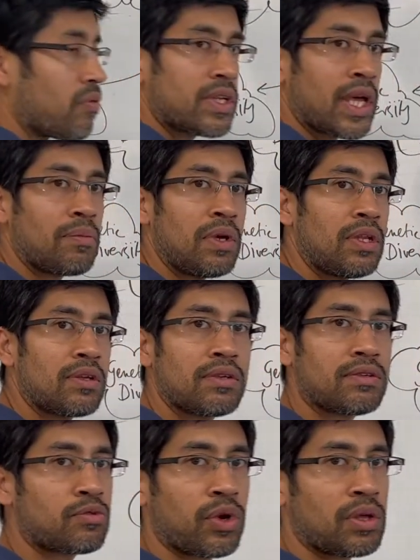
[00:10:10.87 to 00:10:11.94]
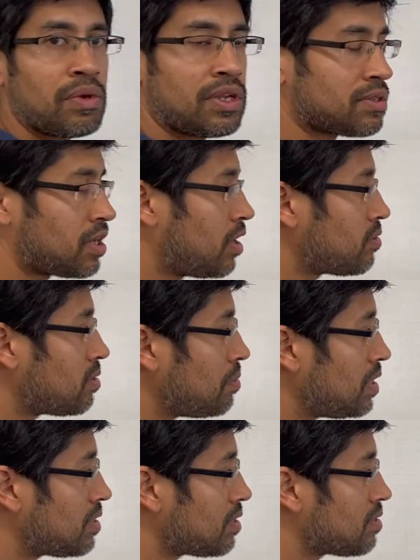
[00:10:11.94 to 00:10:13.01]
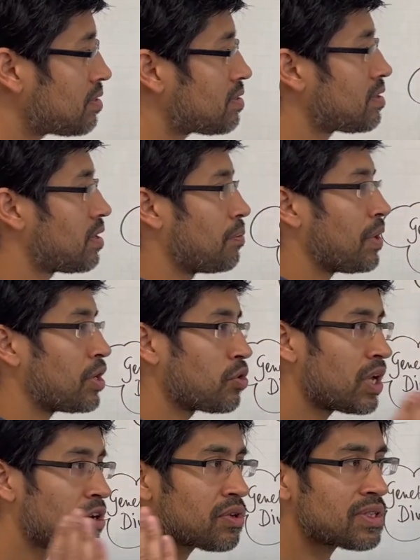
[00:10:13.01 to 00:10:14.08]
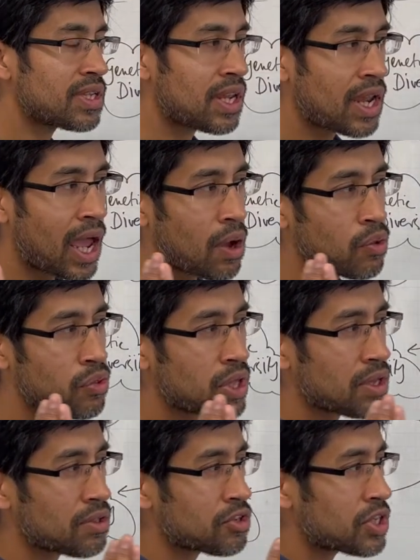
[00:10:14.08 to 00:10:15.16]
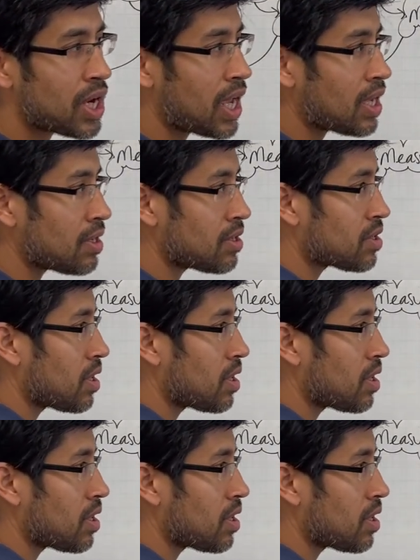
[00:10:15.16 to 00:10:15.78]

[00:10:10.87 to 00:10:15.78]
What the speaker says: 10 meters, 20 meters, 100 meters, but you're interested in how things change